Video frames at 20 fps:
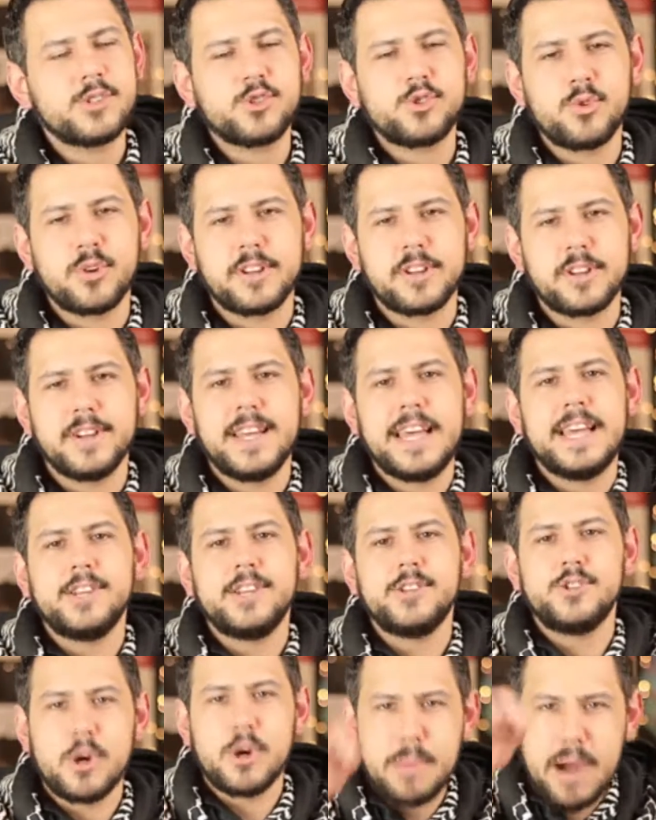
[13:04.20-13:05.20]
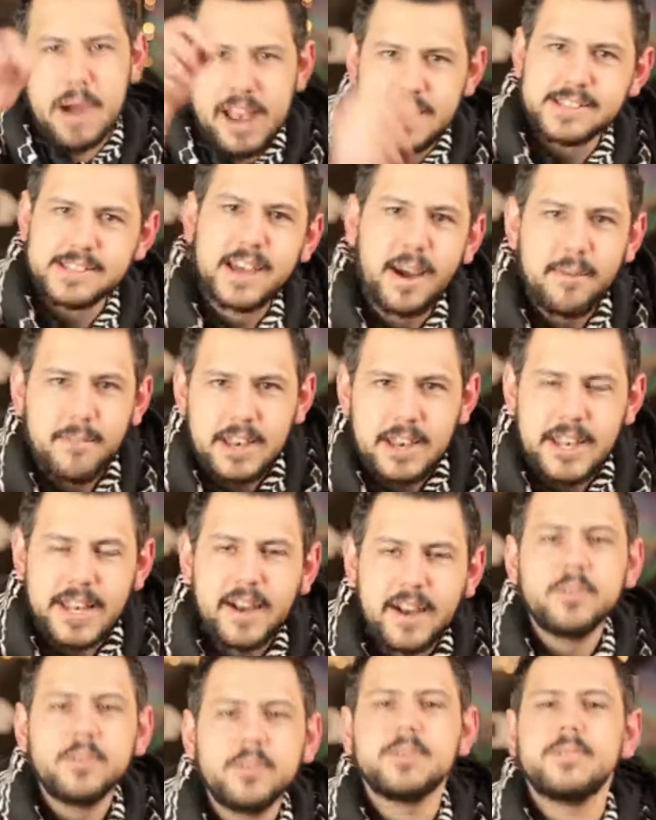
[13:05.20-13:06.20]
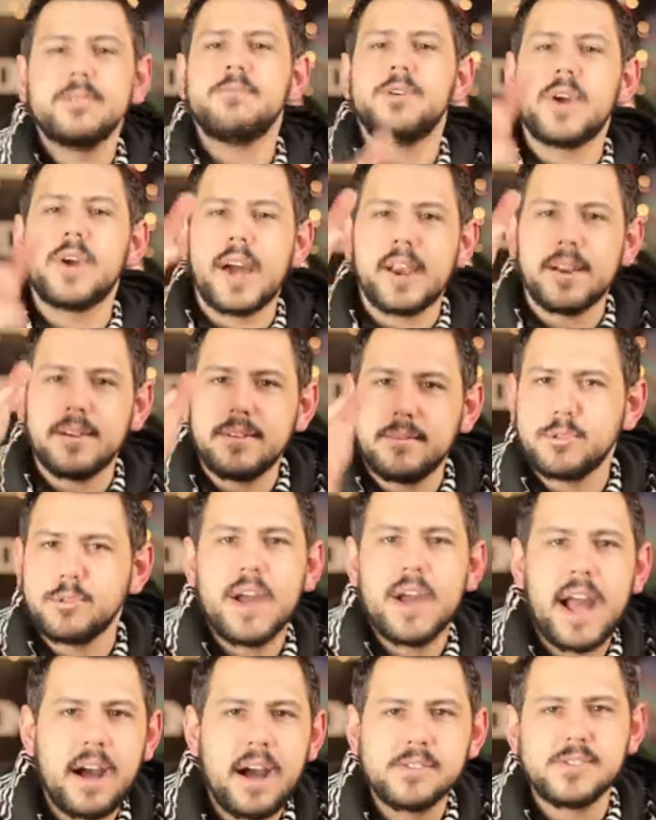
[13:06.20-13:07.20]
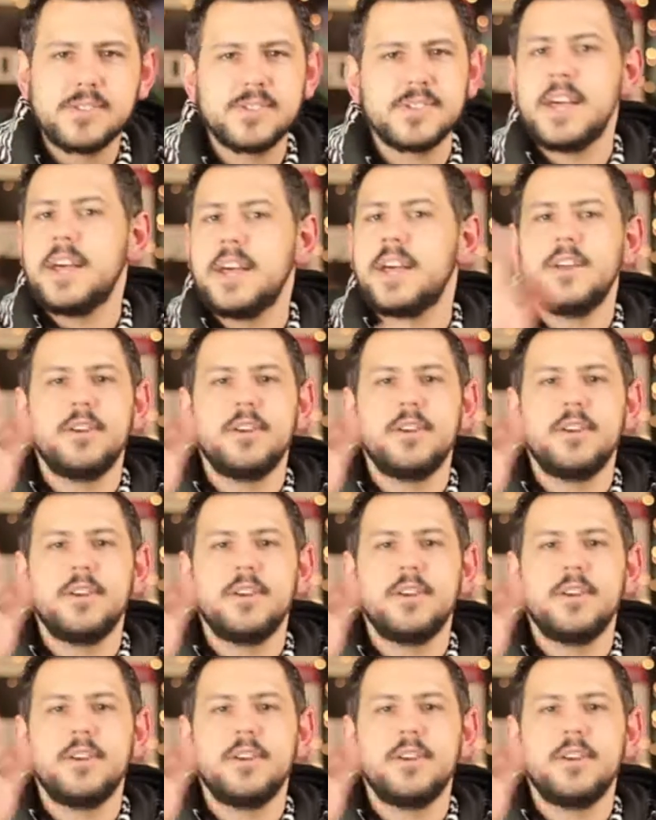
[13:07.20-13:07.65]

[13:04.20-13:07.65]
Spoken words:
assured. Joe Biden is coming in now. You got a blue House.